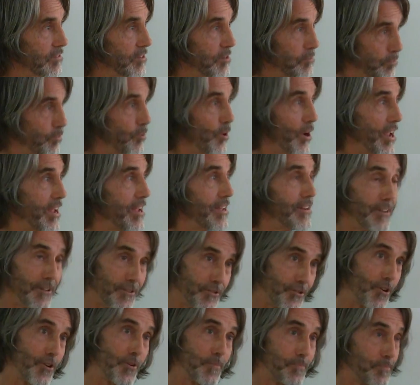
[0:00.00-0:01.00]
The brain
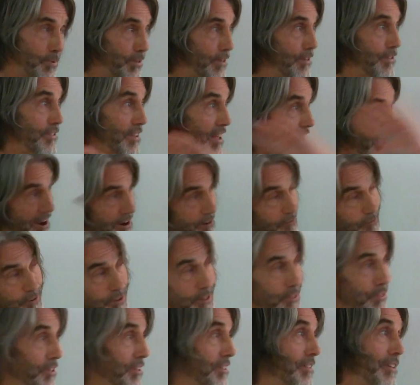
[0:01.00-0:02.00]
interprets
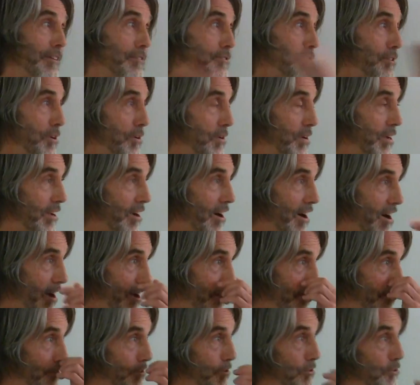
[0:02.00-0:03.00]
everything that's going
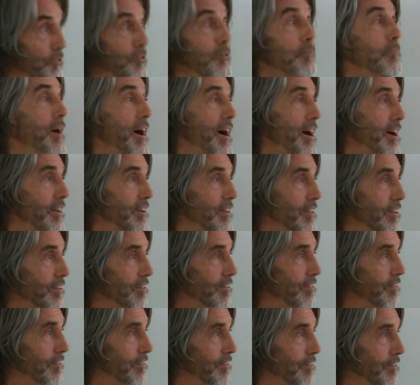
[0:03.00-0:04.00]
on to the body.
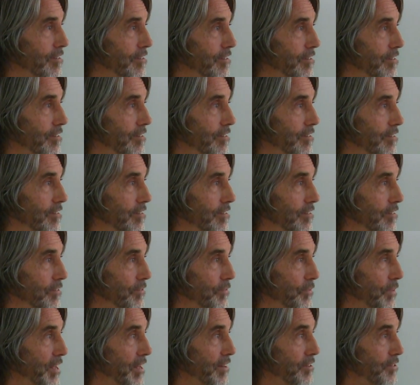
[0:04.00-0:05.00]

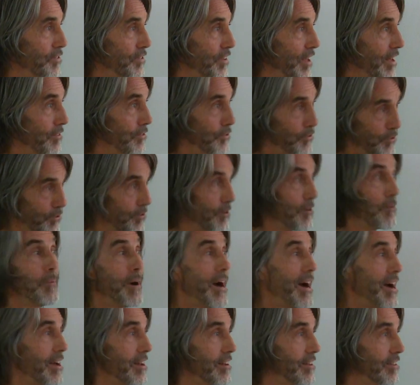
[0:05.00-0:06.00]
It says you're a
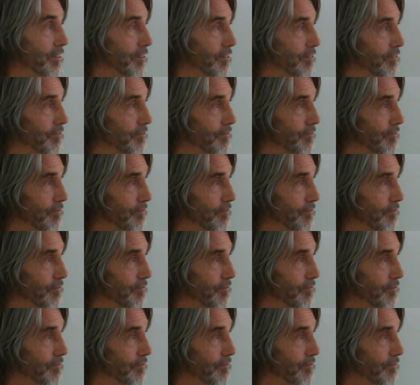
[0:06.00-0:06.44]
body.